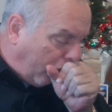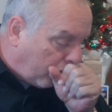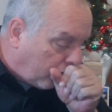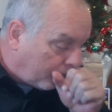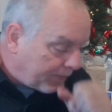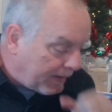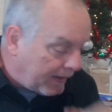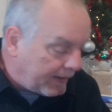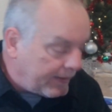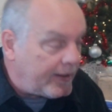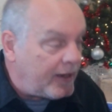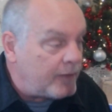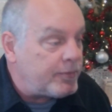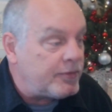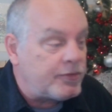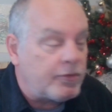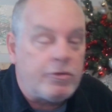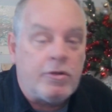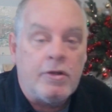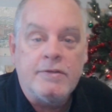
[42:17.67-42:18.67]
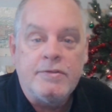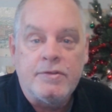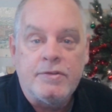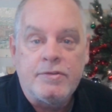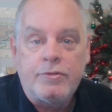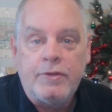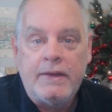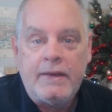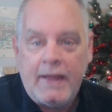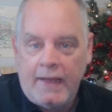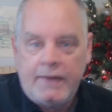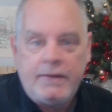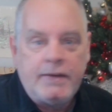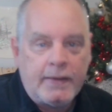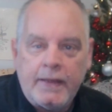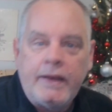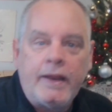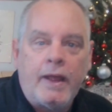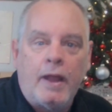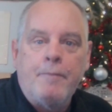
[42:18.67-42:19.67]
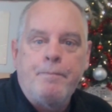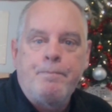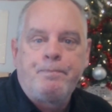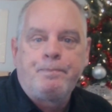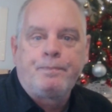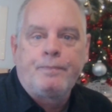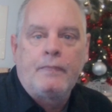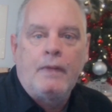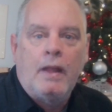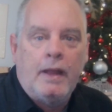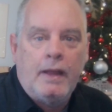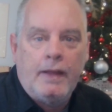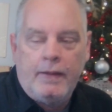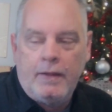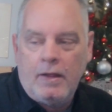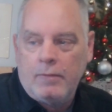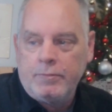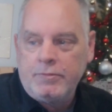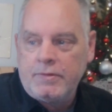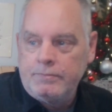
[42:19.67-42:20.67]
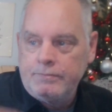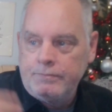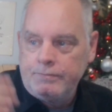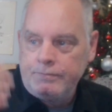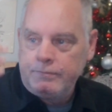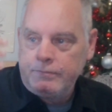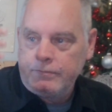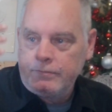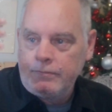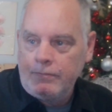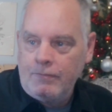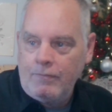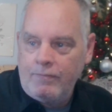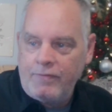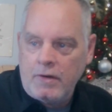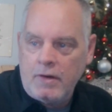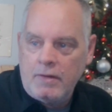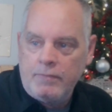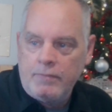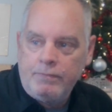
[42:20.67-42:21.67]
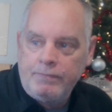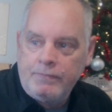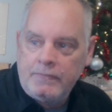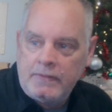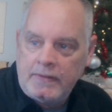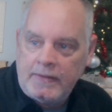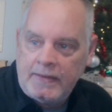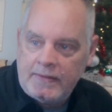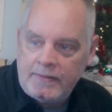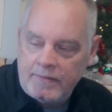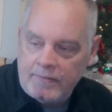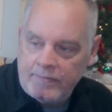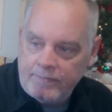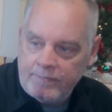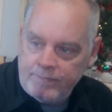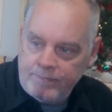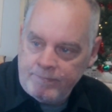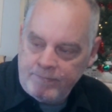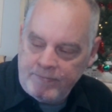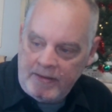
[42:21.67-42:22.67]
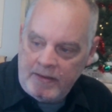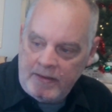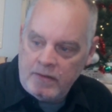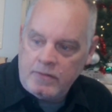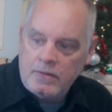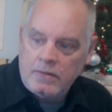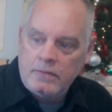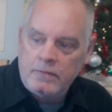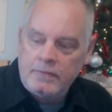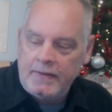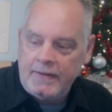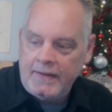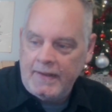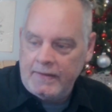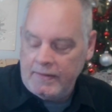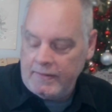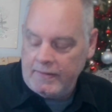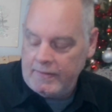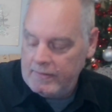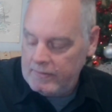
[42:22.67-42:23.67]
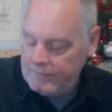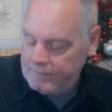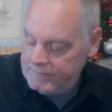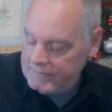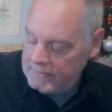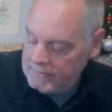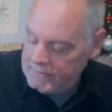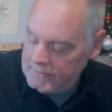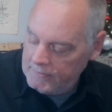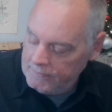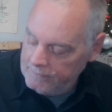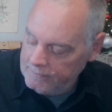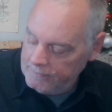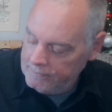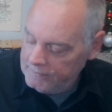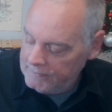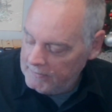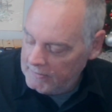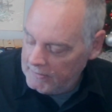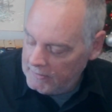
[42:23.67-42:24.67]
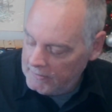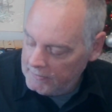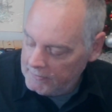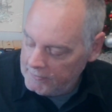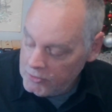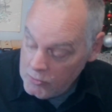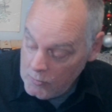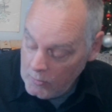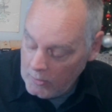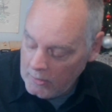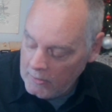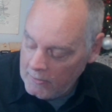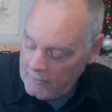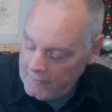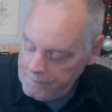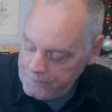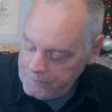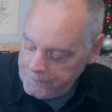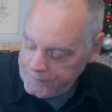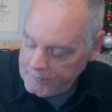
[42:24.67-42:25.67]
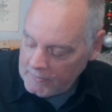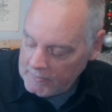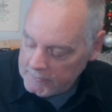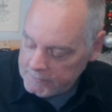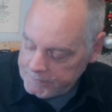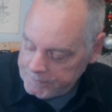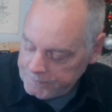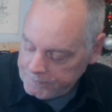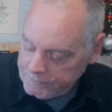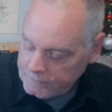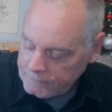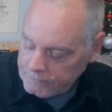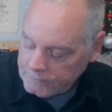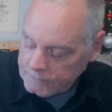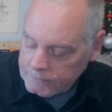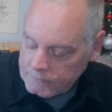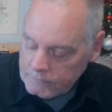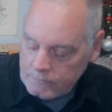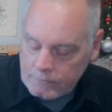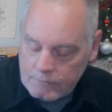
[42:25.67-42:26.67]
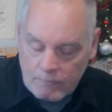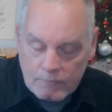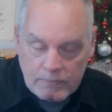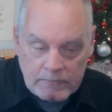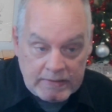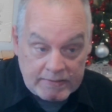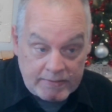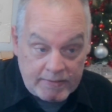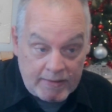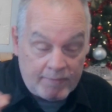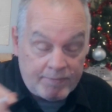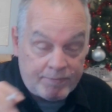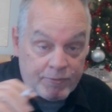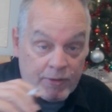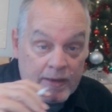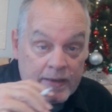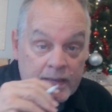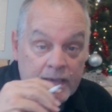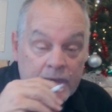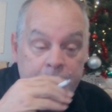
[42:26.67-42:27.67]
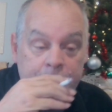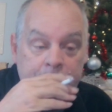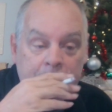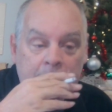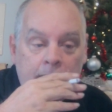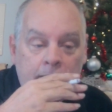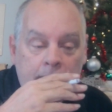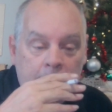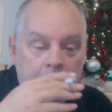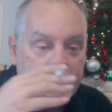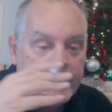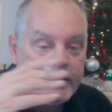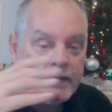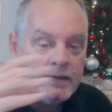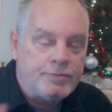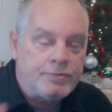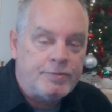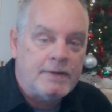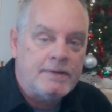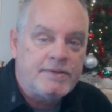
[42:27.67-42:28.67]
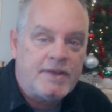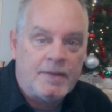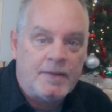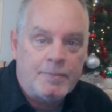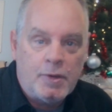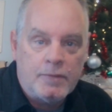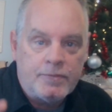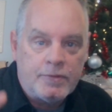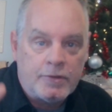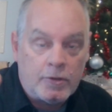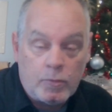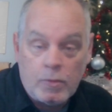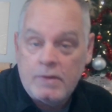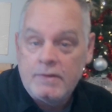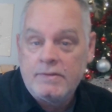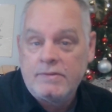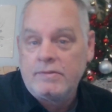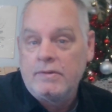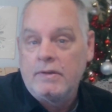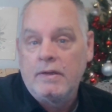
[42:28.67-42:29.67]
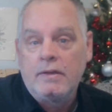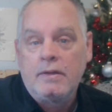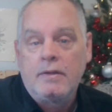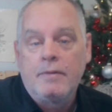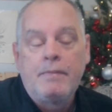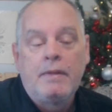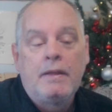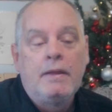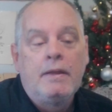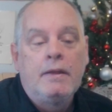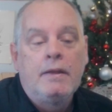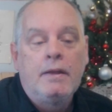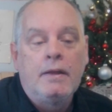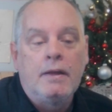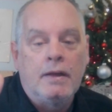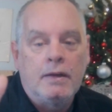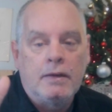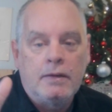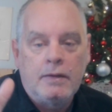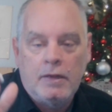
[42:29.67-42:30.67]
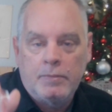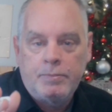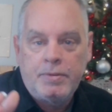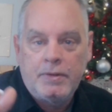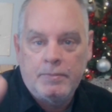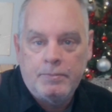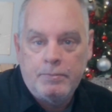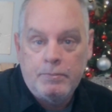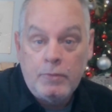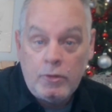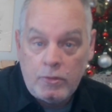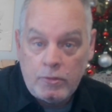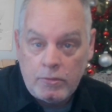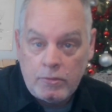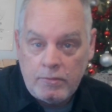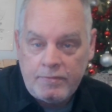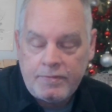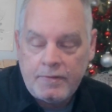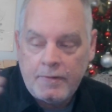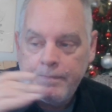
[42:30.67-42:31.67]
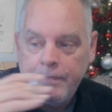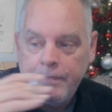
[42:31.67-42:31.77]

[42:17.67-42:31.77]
my neighbors across the street had to get out. I helped Vern get the vehicle. He had to get a fucking U-Haul. Did that Friday. He had his friends come over who weren't sick, help him move.